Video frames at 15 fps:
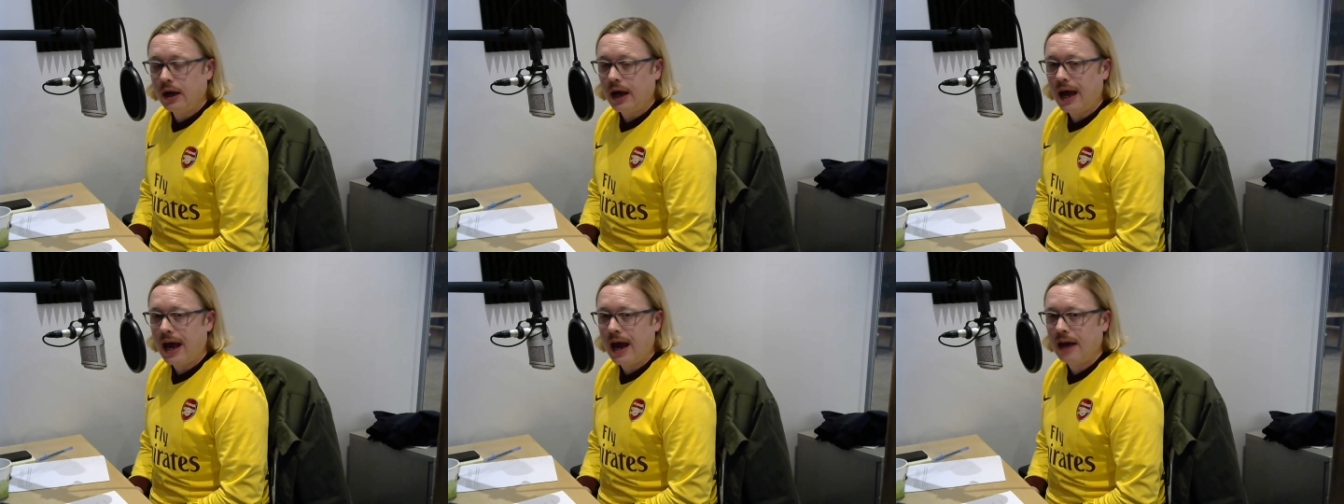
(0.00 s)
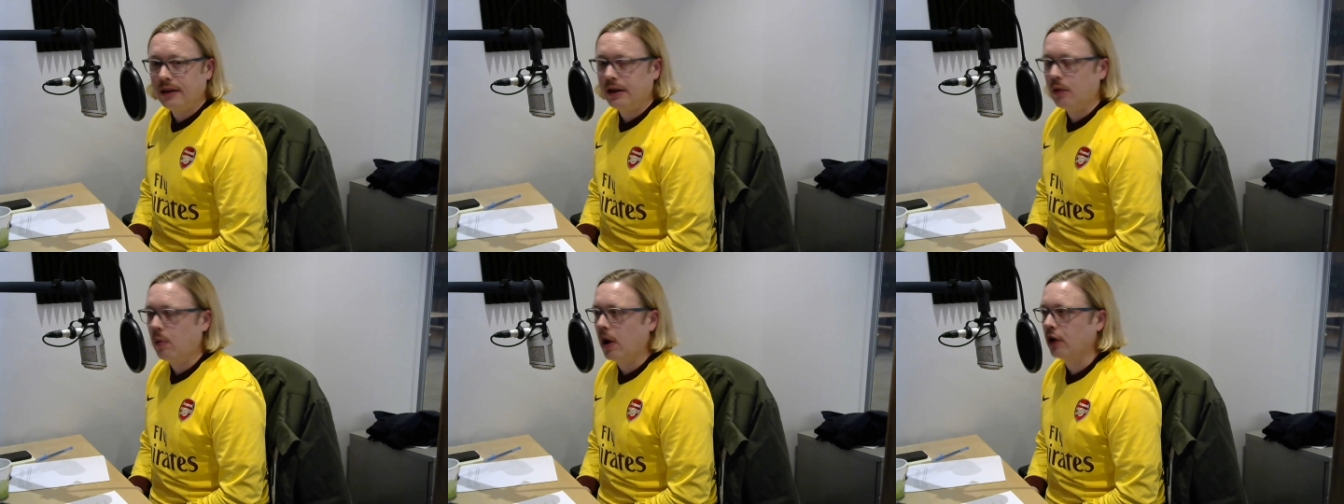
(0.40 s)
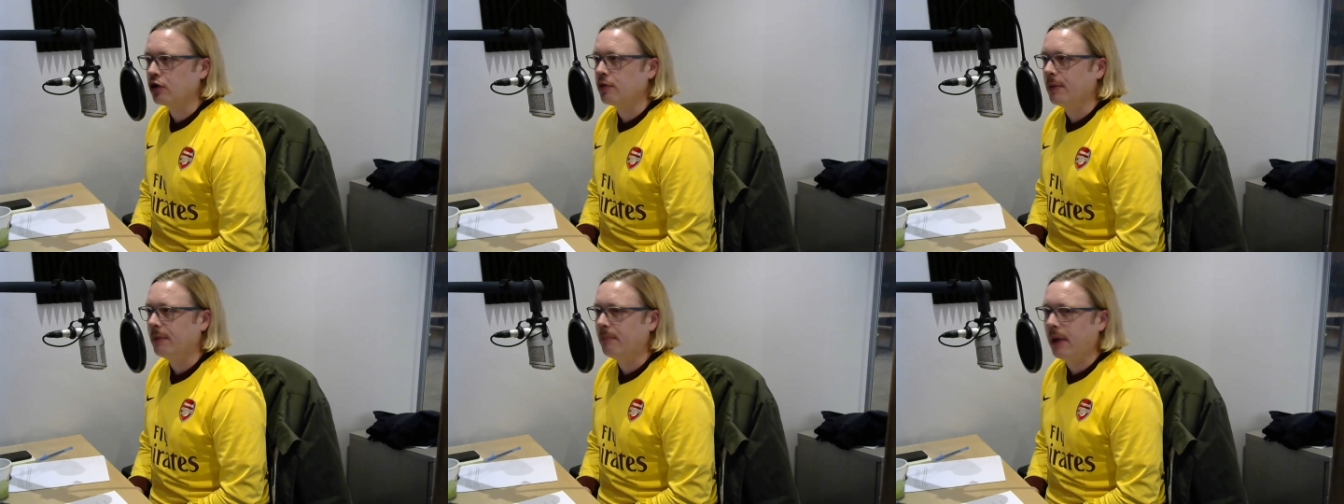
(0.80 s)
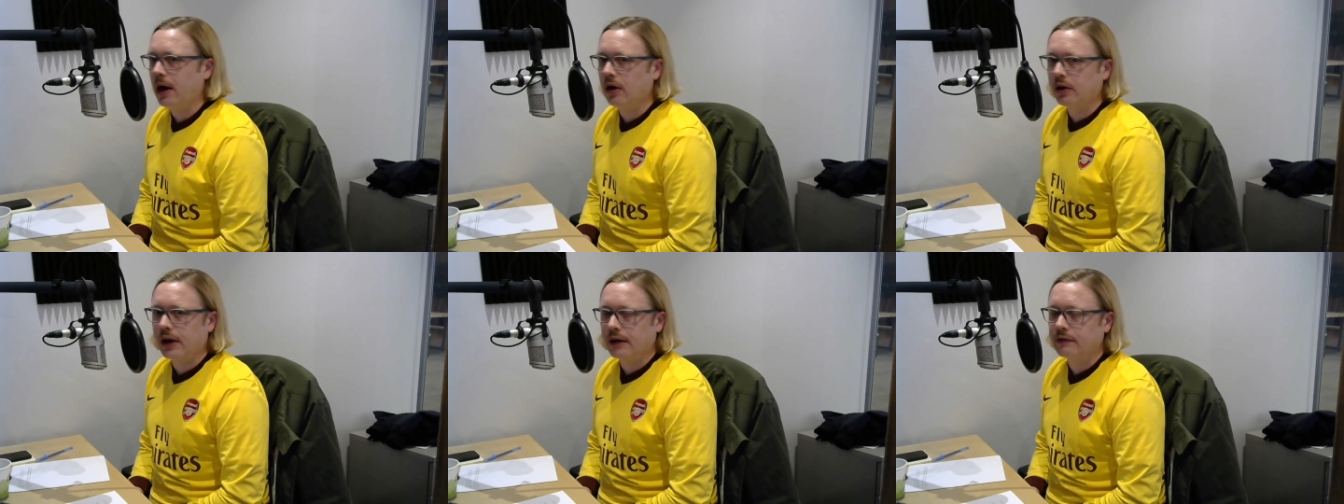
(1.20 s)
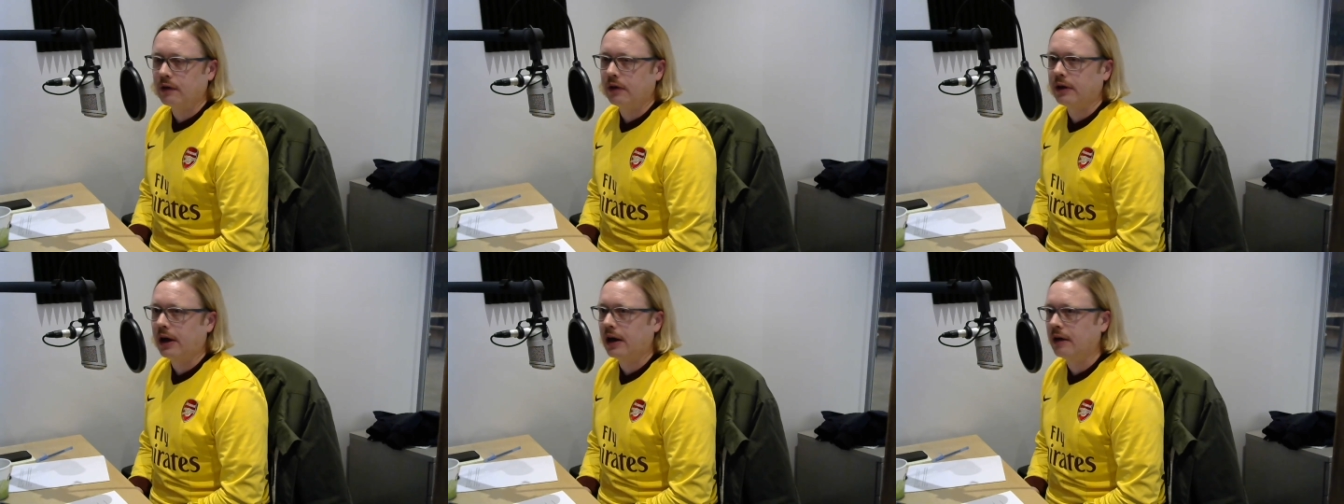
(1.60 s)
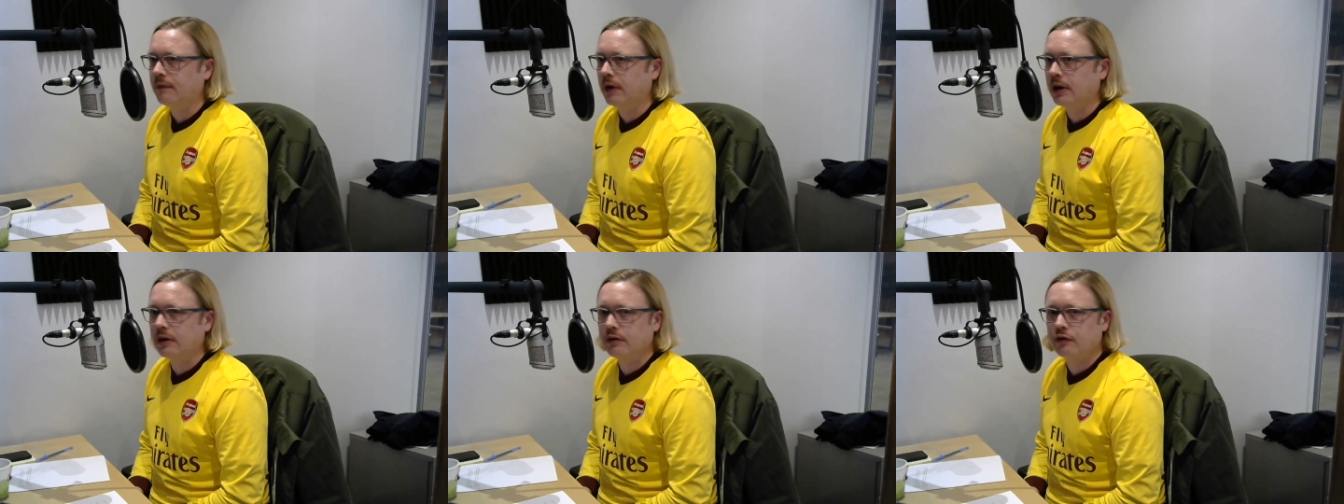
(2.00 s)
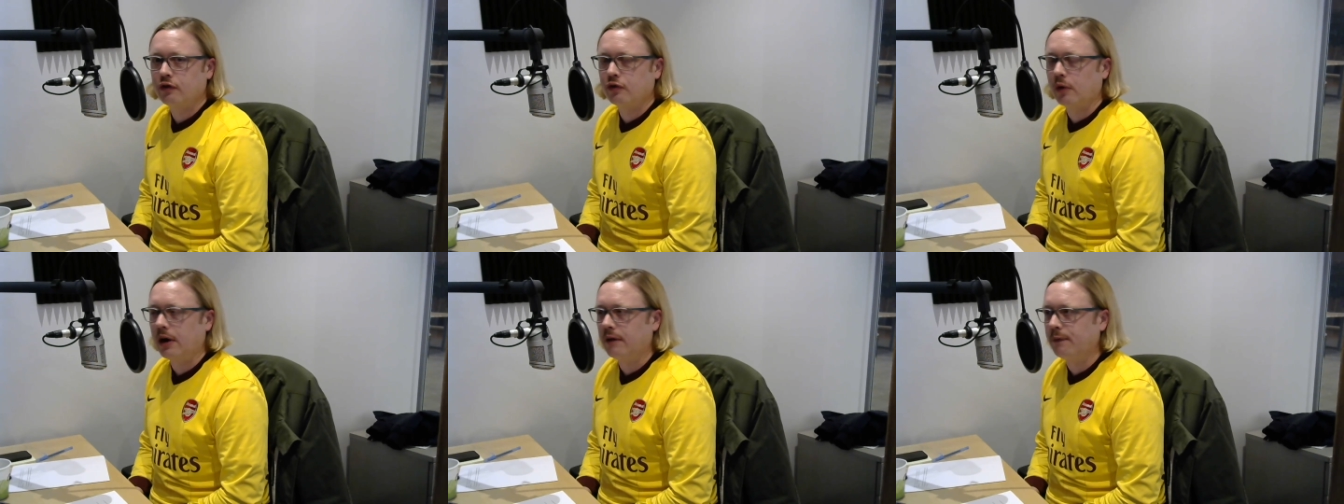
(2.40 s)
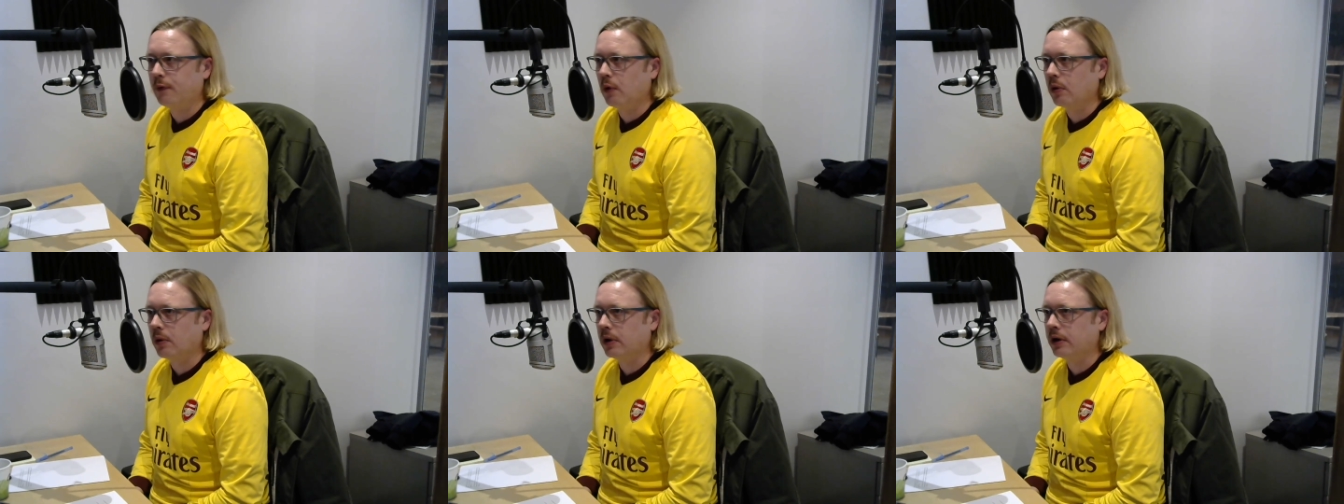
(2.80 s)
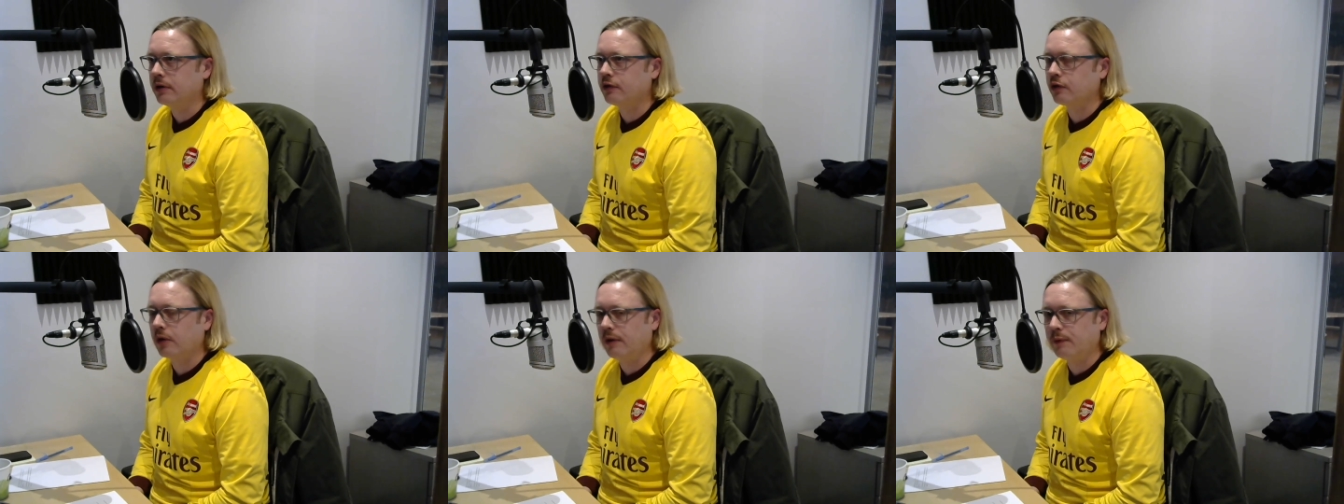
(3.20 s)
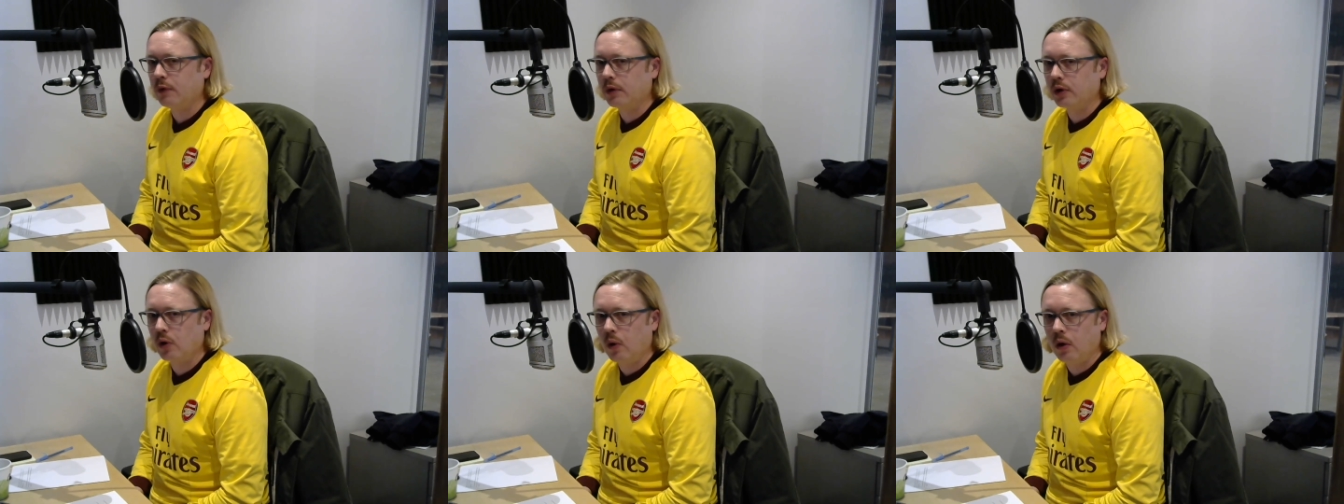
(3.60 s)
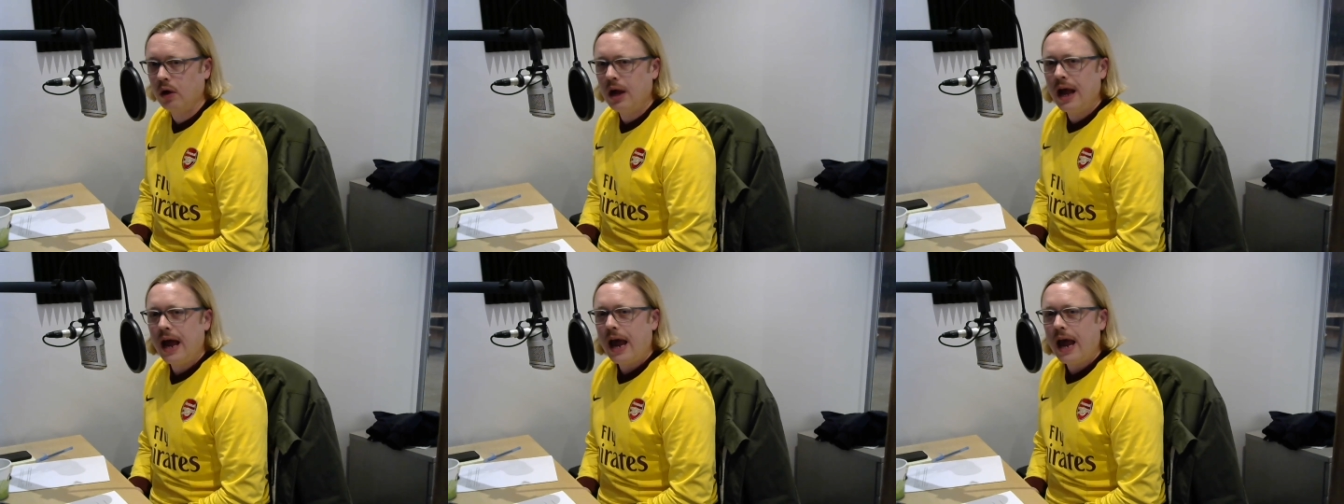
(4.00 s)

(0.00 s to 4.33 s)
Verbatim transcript: and the Welshman Bale gets on the end of it. Straightforward, straightforward goal.